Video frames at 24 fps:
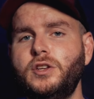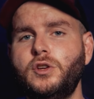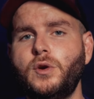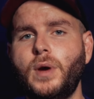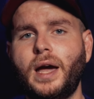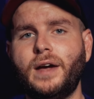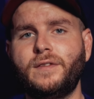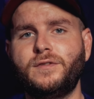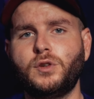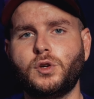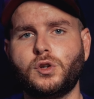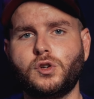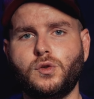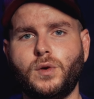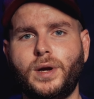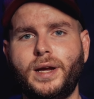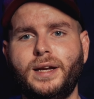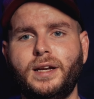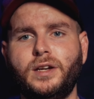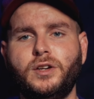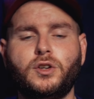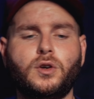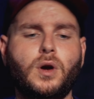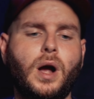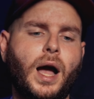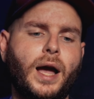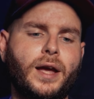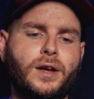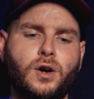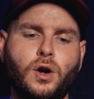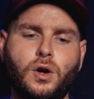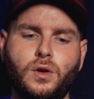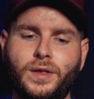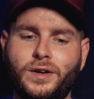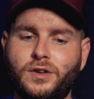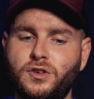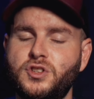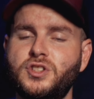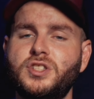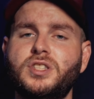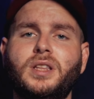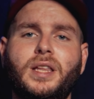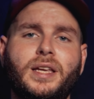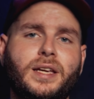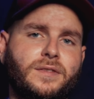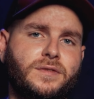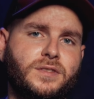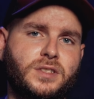you have your green and your IR that are
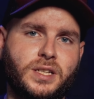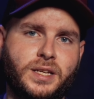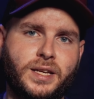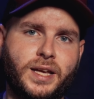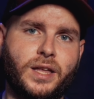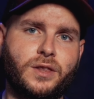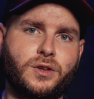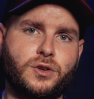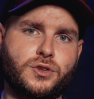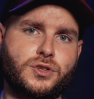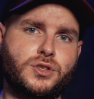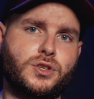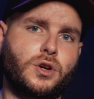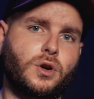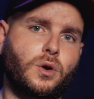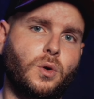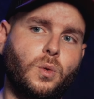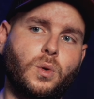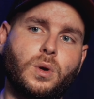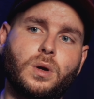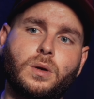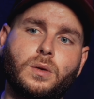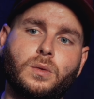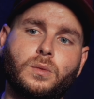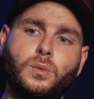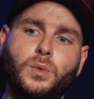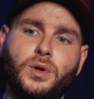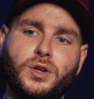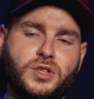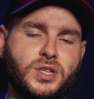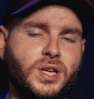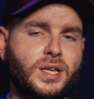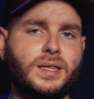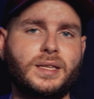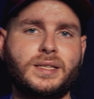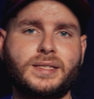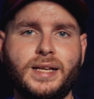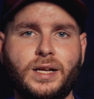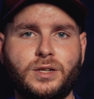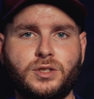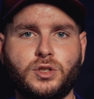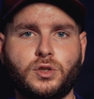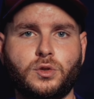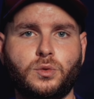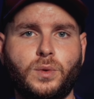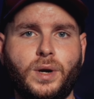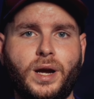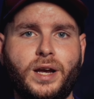slaved together. So when you take this out
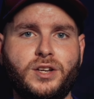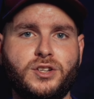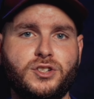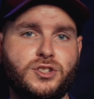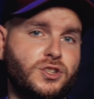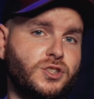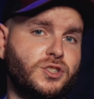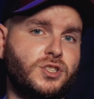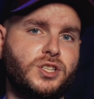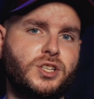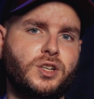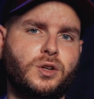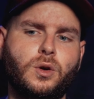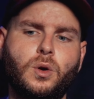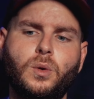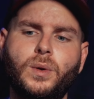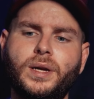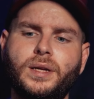to the range to zero